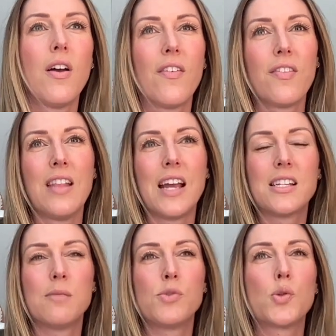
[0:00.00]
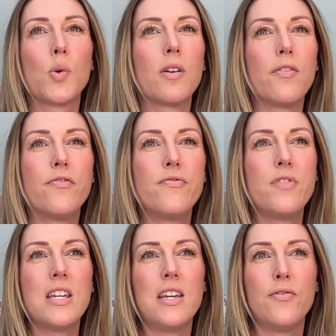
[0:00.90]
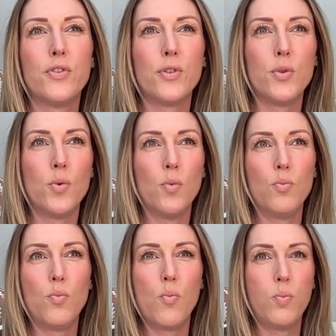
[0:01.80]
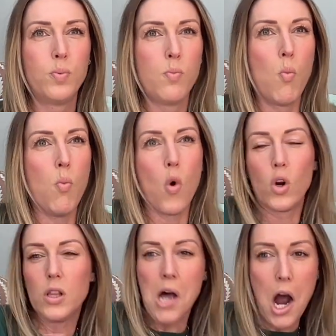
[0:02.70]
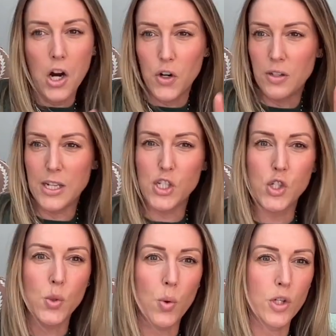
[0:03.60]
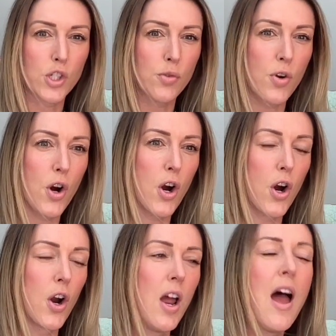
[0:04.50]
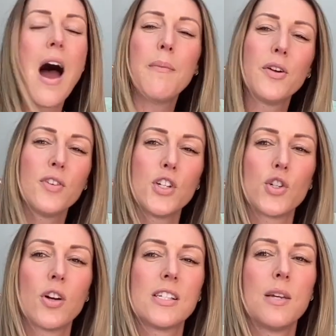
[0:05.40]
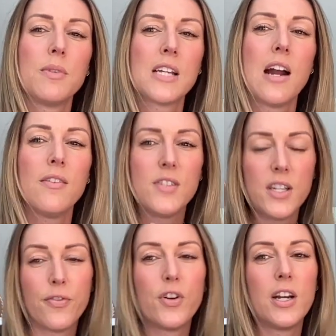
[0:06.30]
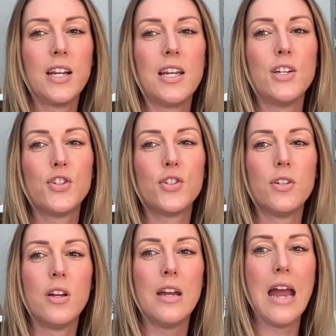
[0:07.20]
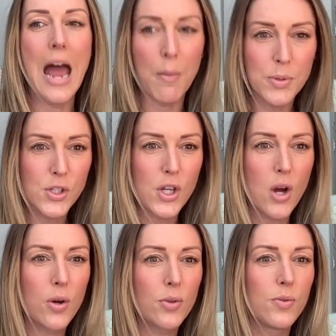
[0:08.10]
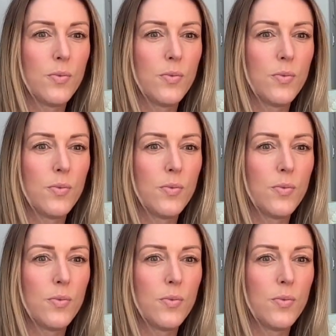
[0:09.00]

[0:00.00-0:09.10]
like some sort of evil warlock or like sorcerer. I'm not really sure because he was kind of different in each episode.